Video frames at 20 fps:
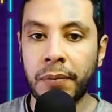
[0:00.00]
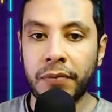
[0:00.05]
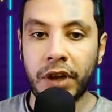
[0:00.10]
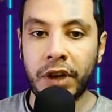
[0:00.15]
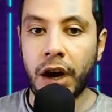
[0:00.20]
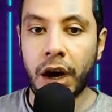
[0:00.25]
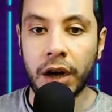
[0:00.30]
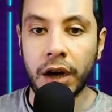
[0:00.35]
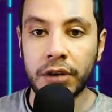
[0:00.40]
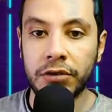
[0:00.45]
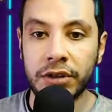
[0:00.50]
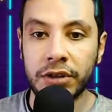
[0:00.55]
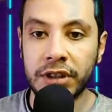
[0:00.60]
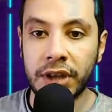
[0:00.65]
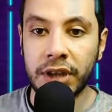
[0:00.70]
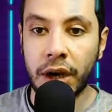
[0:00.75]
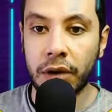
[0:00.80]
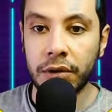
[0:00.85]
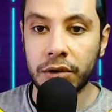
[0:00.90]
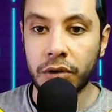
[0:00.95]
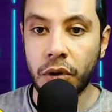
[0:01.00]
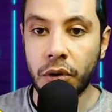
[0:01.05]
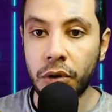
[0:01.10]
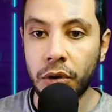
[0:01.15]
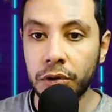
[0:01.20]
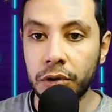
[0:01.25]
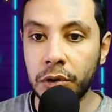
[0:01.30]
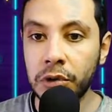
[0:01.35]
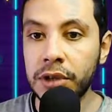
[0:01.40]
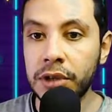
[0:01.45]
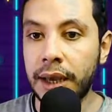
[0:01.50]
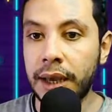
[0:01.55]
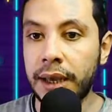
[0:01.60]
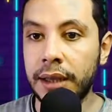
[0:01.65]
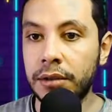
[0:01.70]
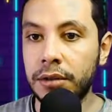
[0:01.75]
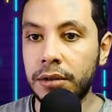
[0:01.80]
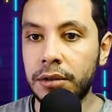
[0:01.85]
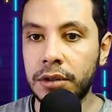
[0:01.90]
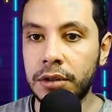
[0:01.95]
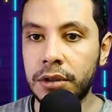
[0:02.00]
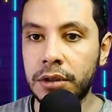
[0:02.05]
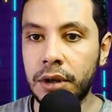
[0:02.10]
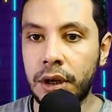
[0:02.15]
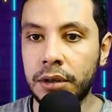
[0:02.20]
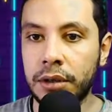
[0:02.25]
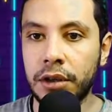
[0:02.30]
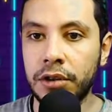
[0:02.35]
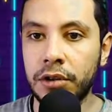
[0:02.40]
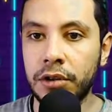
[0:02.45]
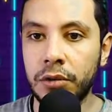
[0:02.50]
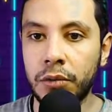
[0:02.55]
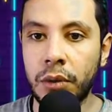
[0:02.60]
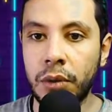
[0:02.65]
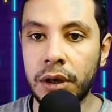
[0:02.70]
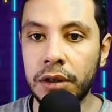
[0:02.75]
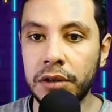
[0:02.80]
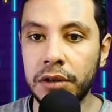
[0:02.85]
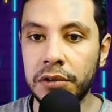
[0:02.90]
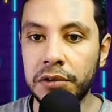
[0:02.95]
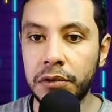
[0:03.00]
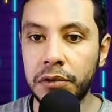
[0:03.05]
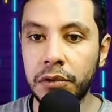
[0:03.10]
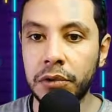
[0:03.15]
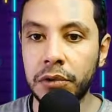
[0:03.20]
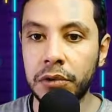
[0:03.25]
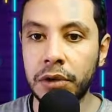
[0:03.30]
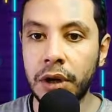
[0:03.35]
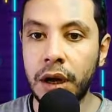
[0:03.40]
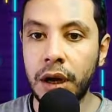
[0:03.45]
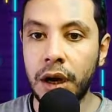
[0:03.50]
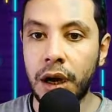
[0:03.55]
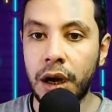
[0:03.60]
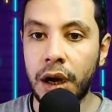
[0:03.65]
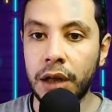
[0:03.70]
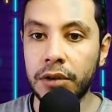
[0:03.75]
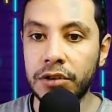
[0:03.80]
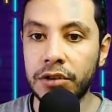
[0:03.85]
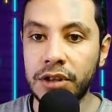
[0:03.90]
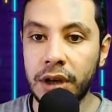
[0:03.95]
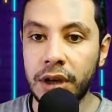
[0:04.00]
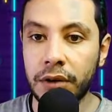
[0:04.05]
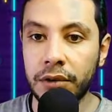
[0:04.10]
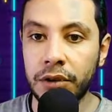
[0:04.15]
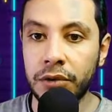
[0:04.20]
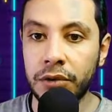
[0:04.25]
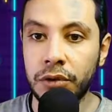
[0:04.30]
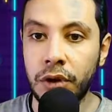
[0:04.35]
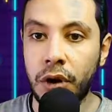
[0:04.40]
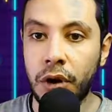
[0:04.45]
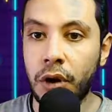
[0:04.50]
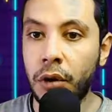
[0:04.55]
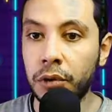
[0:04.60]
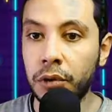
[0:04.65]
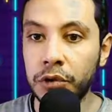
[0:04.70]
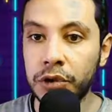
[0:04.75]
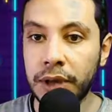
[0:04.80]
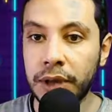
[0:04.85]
€100,000, and there is another one for €100,000,